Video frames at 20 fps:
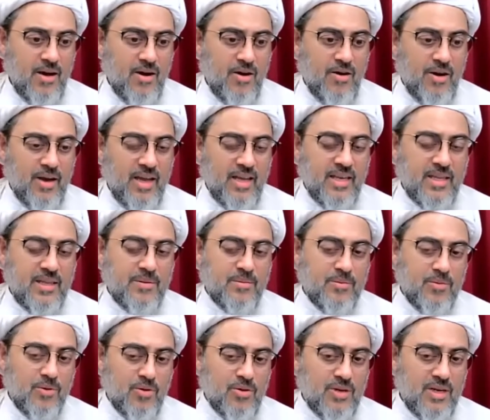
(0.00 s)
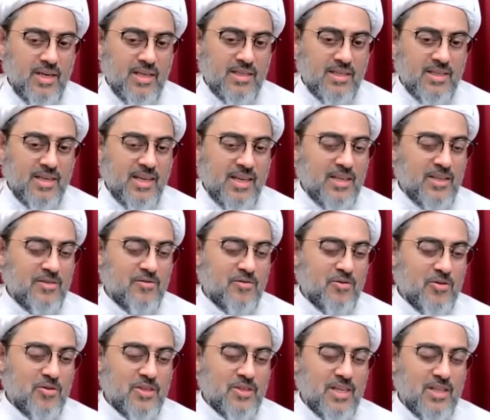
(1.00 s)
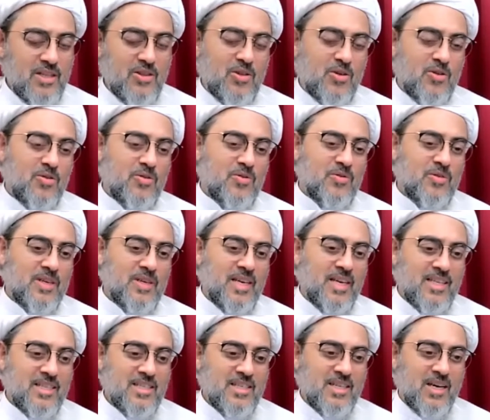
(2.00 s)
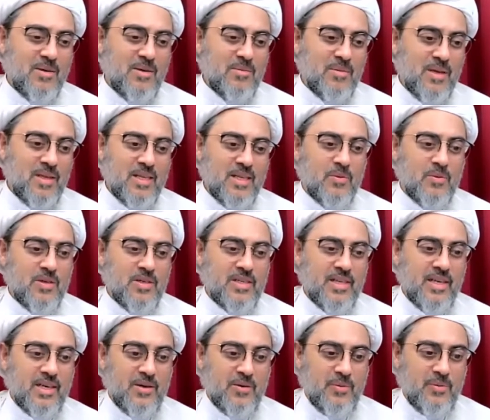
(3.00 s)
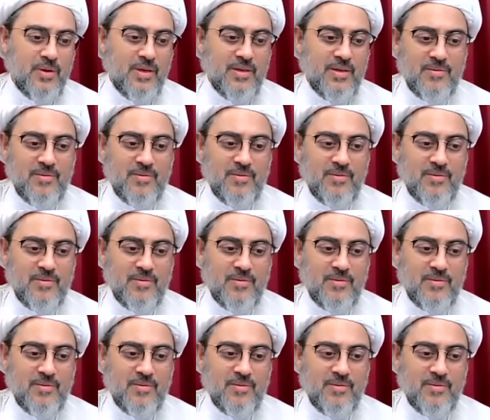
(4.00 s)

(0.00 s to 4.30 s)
or any mohlat, any fursat. No, he has come and he will take away.